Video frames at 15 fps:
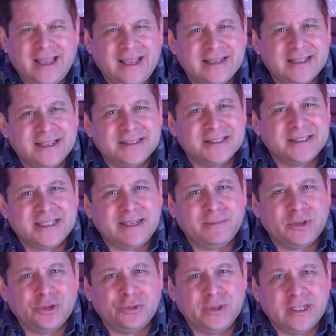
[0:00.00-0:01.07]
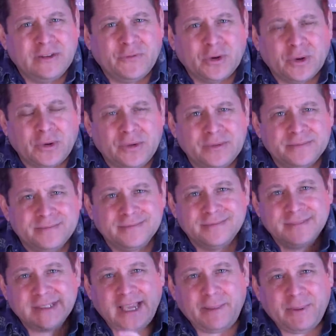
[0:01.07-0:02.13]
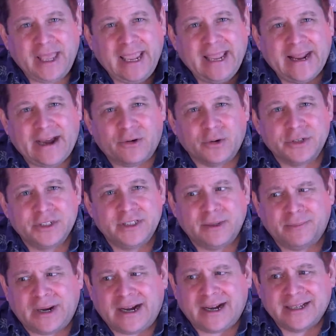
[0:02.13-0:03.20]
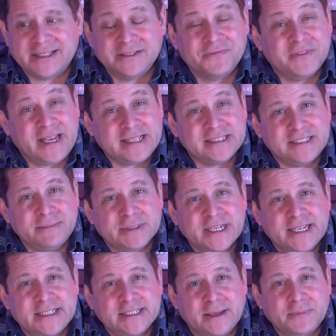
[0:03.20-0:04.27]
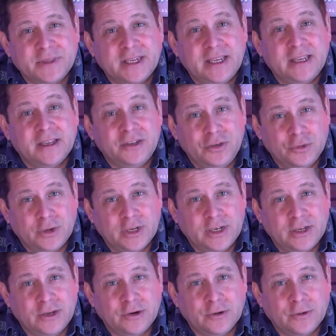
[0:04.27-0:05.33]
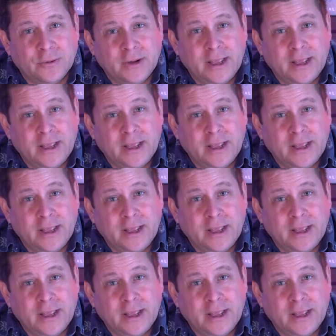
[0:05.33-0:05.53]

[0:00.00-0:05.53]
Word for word: That doesn't seem too difficult. Type 8 hours in the box if that seems like something you can do.